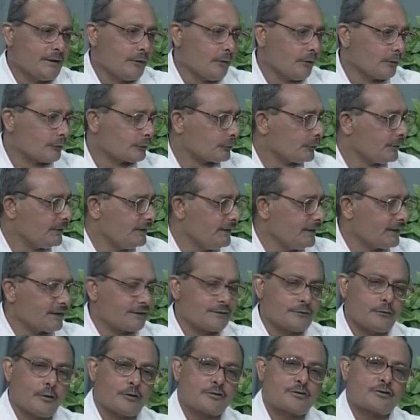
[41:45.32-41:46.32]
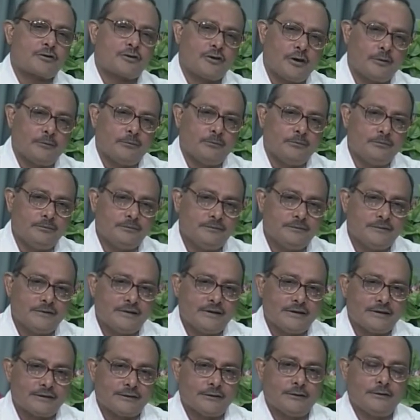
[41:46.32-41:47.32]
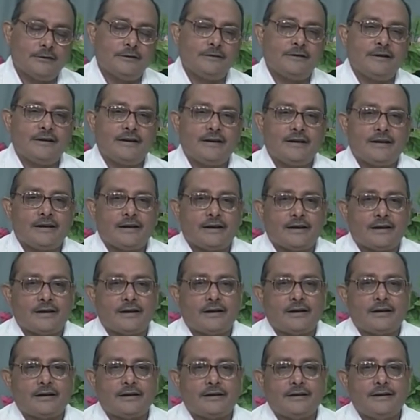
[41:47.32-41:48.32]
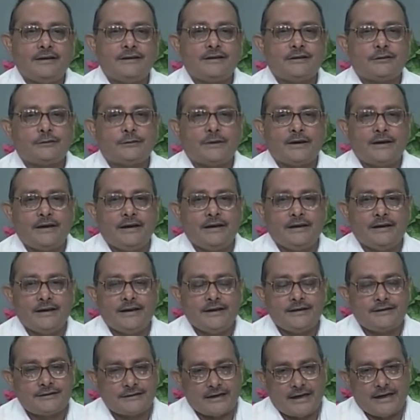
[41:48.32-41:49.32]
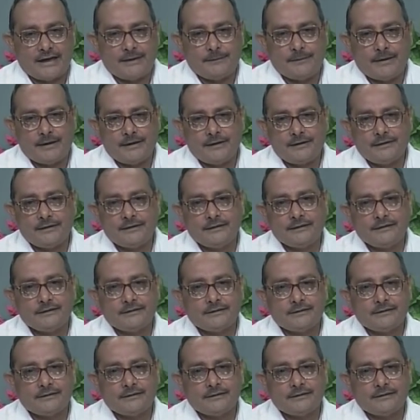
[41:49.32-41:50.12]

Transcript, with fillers: also he has not come no uh, it is very late time and uh,